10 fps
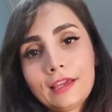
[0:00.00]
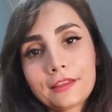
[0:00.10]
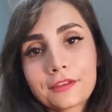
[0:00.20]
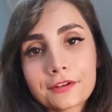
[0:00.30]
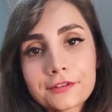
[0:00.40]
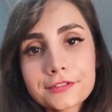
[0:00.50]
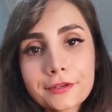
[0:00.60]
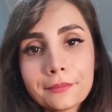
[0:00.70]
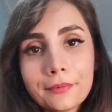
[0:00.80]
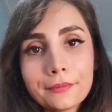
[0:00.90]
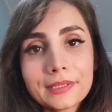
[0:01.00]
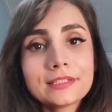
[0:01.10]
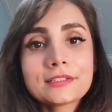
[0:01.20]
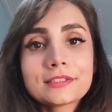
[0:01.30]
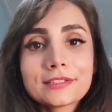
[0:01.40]
there are some
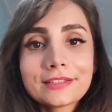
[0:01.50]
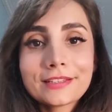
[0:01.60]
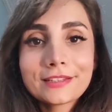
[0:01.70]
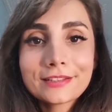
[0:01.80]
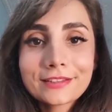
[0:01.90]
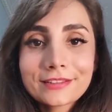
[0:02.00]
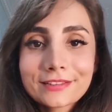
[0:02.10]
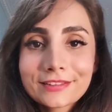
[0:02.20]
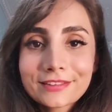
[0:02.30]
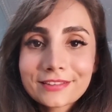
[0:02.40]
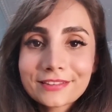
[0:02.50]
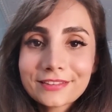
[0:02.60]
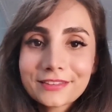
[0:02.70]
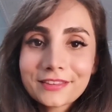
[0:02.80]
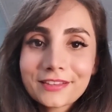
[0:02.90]
moments in
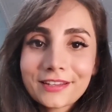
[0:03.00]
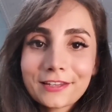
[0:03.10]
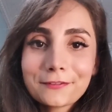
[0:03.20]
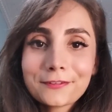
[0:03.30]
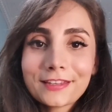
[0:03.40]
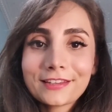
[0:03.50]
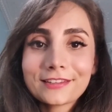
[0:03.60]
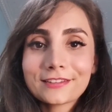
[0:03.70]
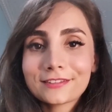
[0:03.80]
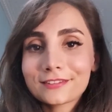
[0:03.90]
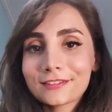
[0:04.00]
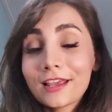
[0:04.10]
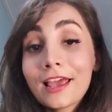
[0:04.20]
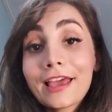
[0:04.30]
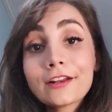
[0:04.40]
life that,
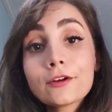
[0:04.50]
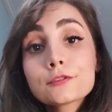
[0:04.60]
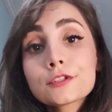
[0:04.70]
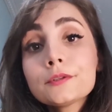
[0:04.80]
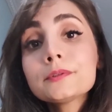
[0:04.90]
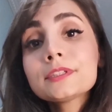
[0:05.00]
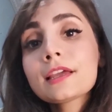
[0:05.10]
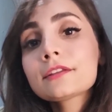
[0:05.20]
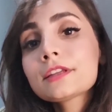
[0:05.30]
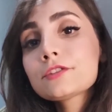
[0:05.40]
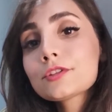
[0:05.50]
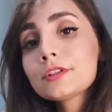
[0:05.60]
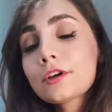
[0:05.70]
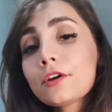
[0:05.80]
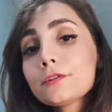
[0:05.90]
and also they shouldn't,
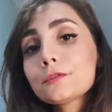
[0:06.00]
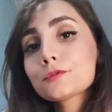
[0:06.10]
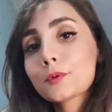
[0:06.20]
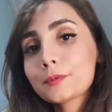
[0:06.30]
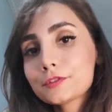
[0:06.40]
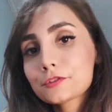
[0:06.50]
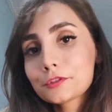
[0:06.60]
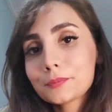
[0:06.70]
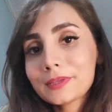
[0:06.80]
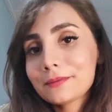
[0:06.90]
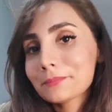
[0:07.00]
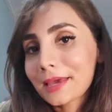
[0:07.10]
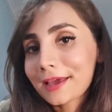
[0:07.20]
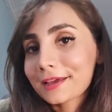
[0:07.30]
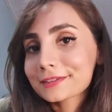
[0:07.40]
all of those moments shouldn't be in
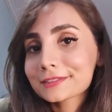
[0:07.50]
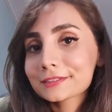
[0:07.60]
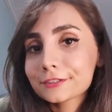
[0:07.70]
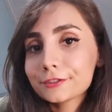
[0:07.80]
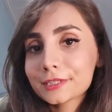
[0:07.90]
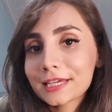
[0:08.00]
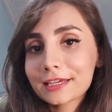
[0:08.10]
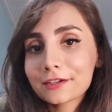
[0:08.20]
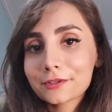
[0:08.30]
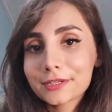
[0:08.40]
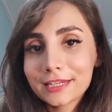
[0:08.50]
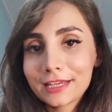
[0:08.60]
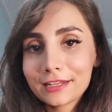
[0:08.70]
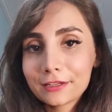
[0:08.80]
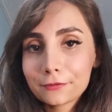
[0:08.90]
past. You can
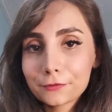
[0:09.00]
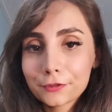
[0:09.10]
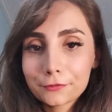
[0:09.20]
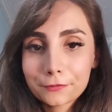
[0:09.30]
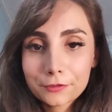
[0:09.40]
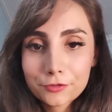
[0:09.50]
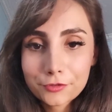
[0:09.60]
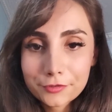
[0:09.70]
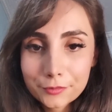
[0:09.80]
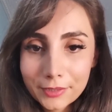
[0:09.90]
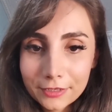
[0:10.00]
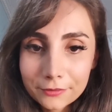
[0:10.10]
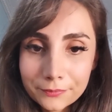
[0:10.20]
create it for your future as well.